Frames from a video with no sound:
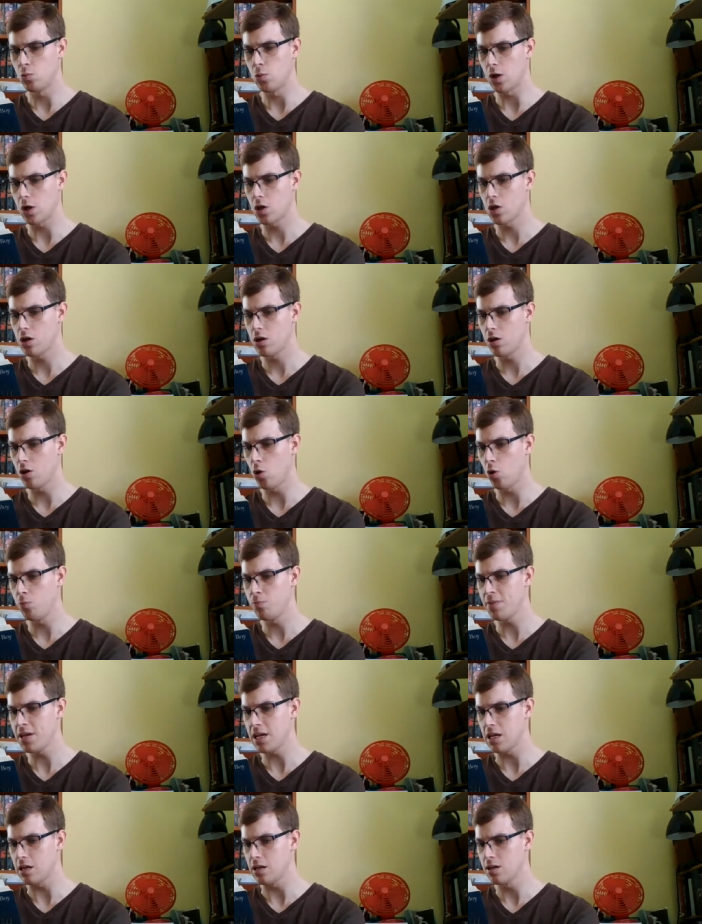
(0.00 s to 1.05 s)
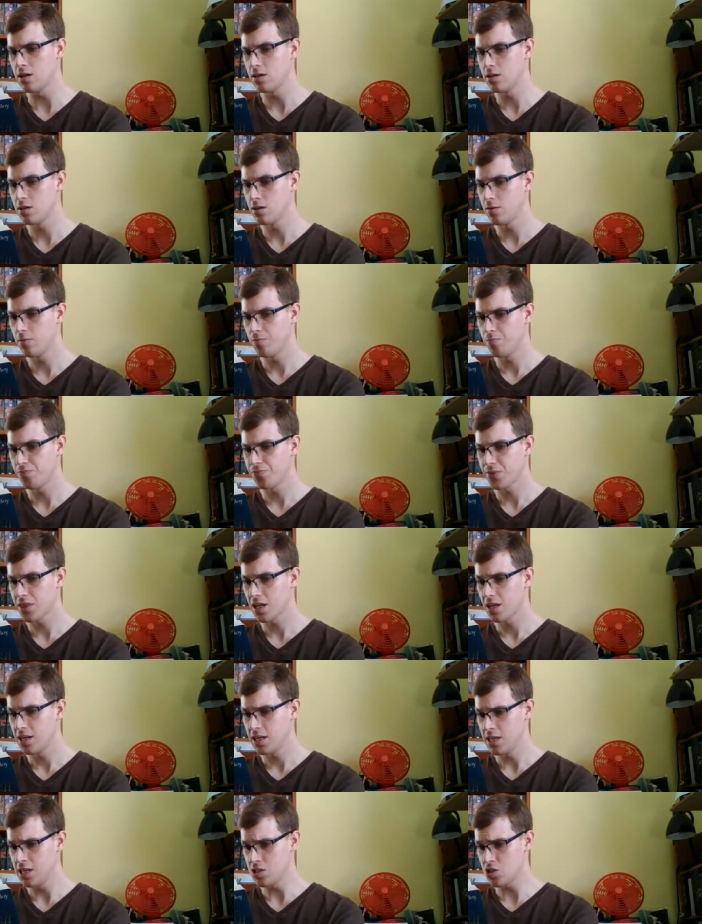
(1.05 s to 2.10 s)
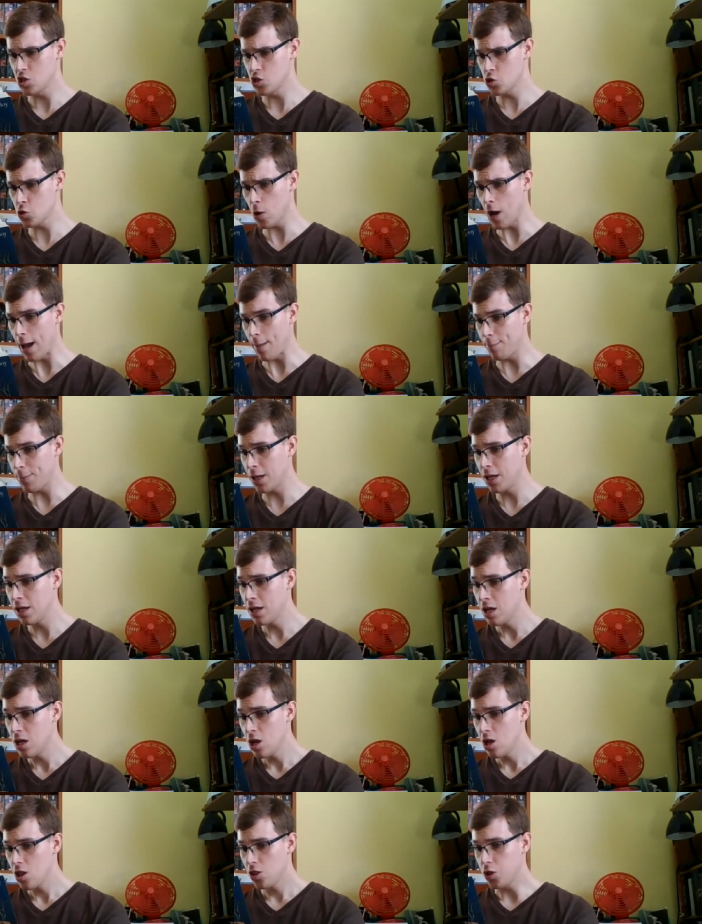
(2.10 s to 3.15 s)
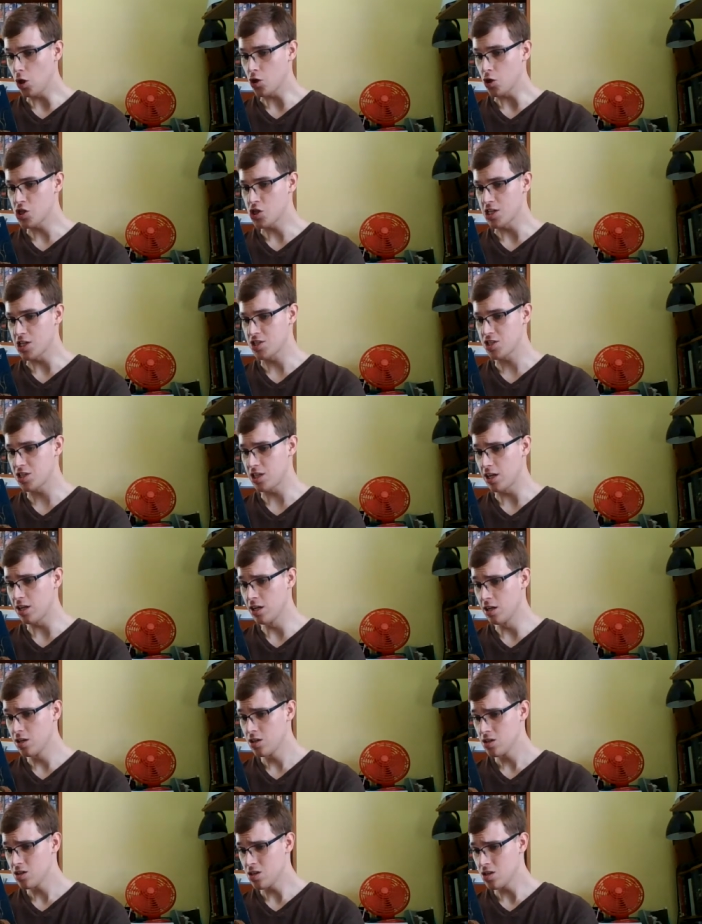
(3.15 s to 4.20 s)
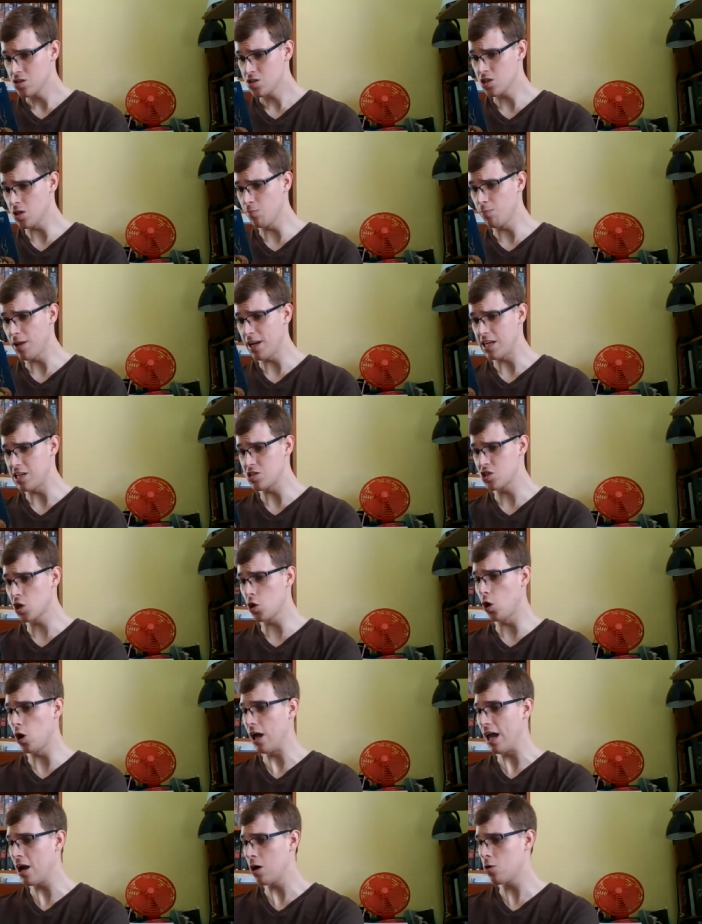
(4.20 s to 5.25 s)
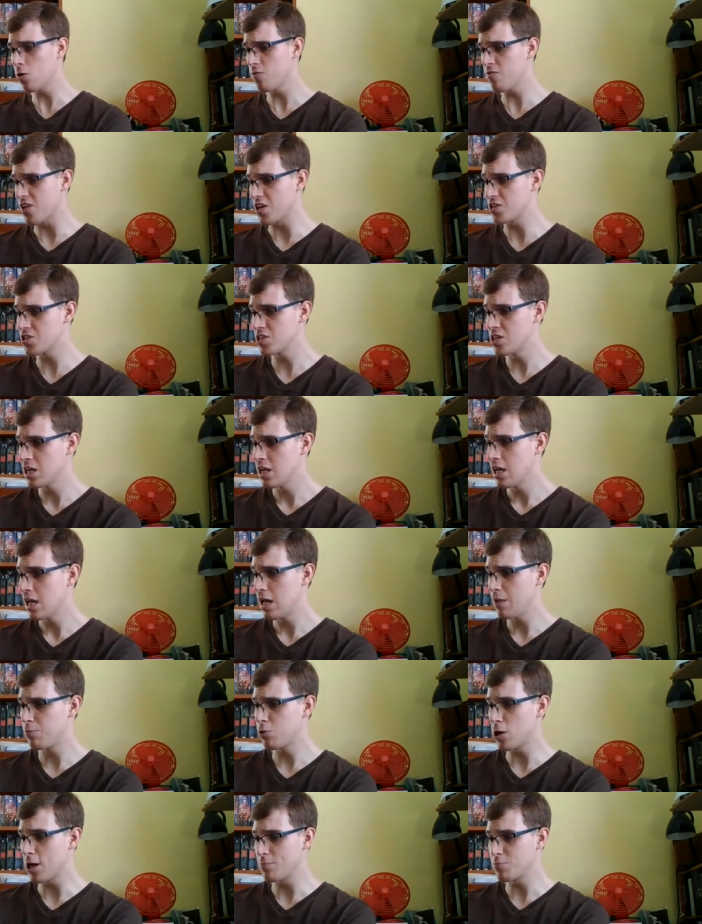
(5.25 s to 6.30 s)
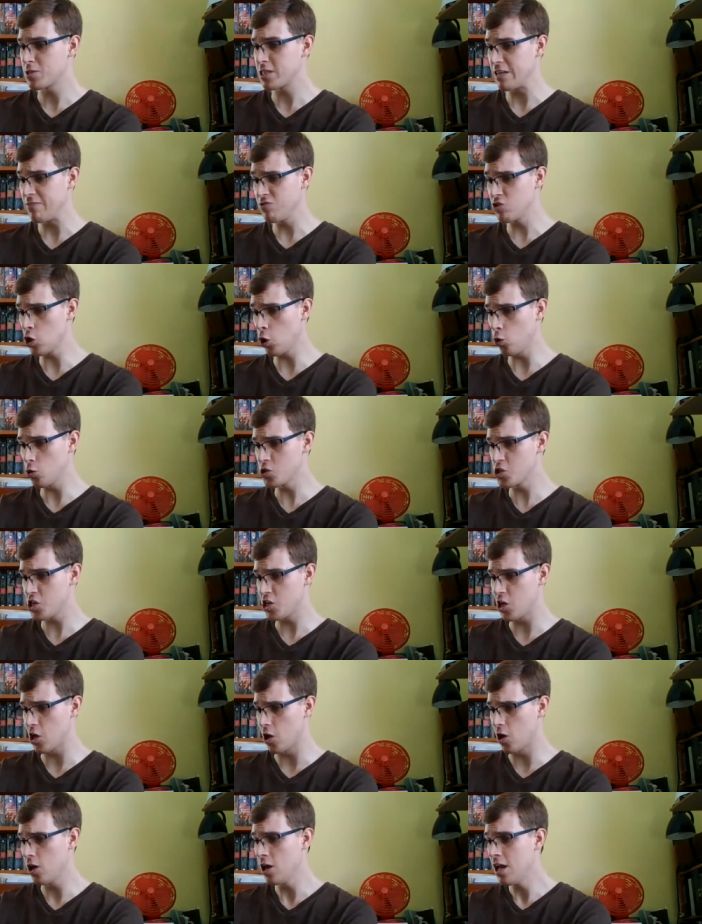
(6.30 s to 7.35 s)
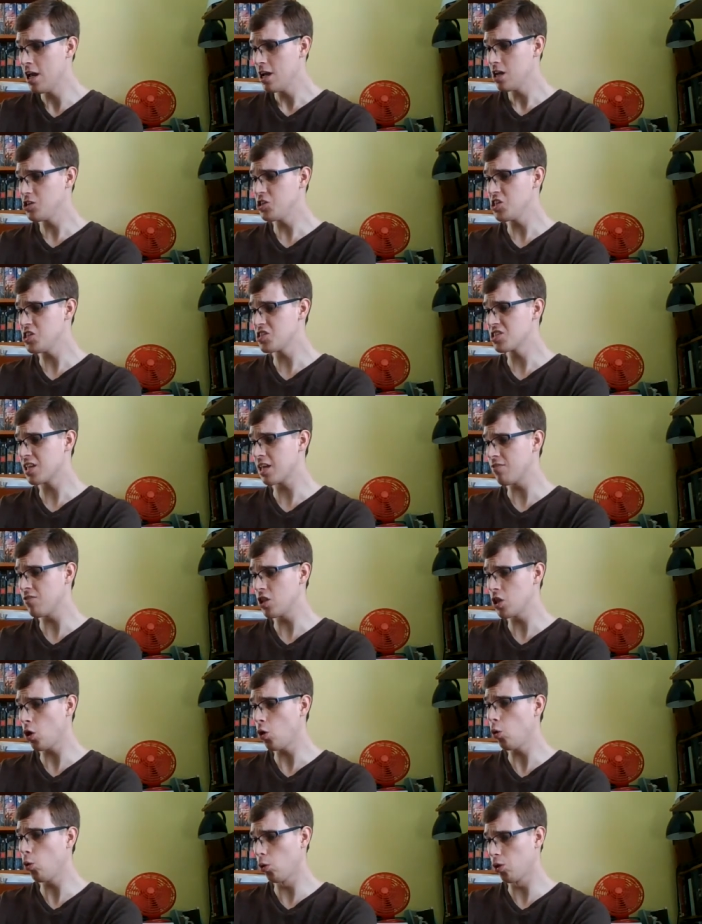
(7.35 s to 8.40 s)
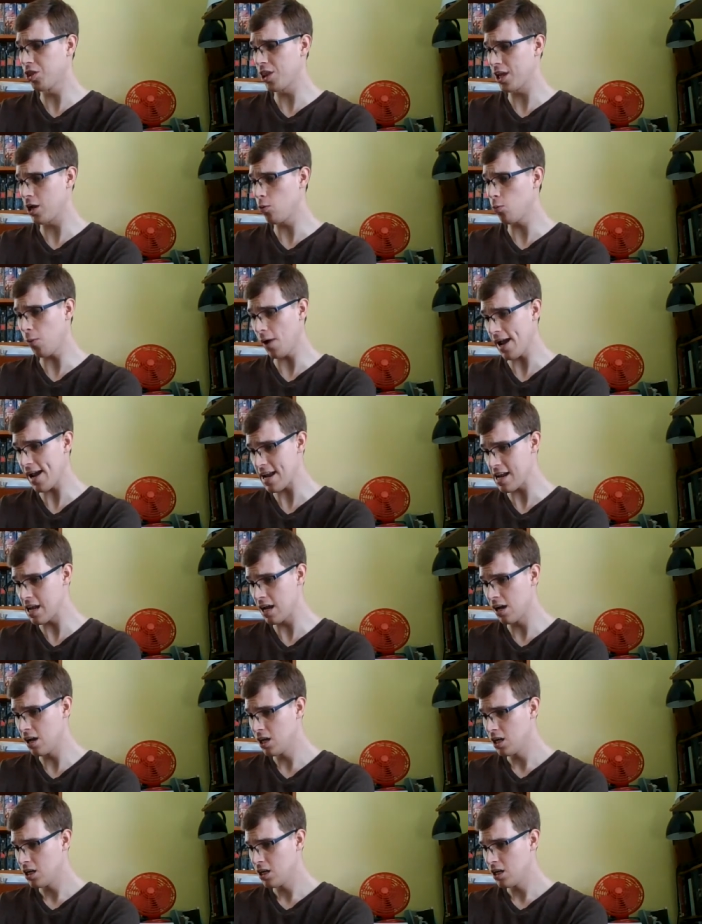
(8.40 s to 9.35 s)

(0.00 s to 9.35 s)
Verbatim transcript: what could it all mean? It's a trap, thought Shasta. Somebody has caught Aravis, and perhaps they have tortured her, and she's given the whole thing away.